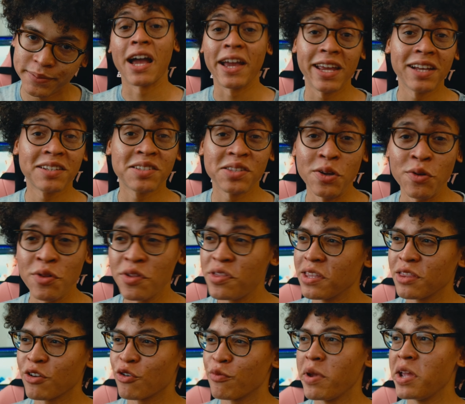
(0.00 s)
I guess the only
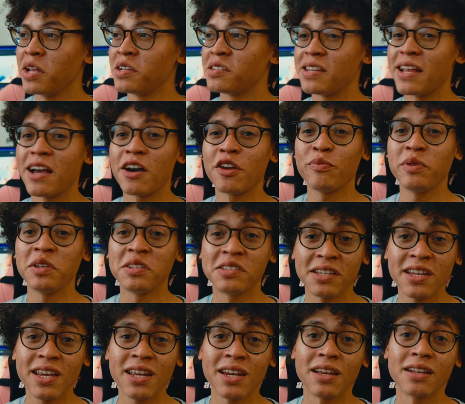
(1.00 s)
thing that remains now to be
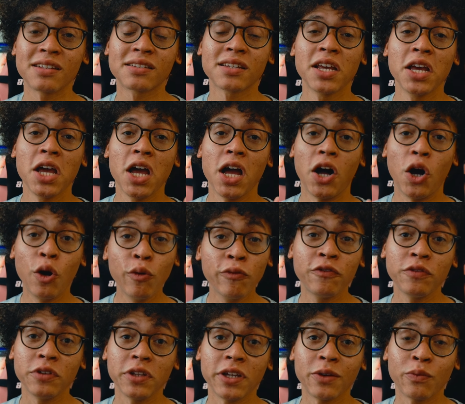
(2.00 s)
seen is,
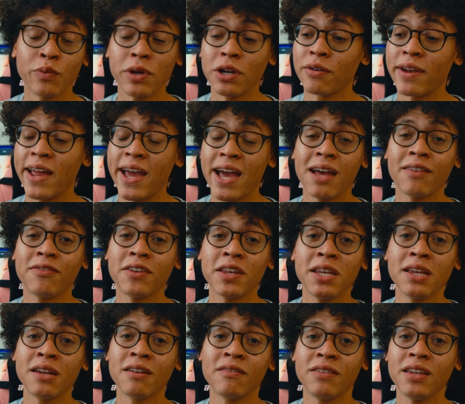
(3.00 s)
hopefully, we don't have
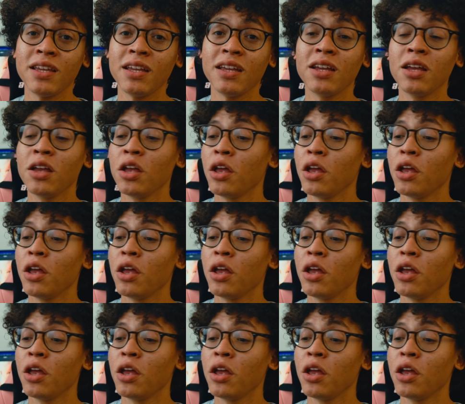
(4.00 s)
any of the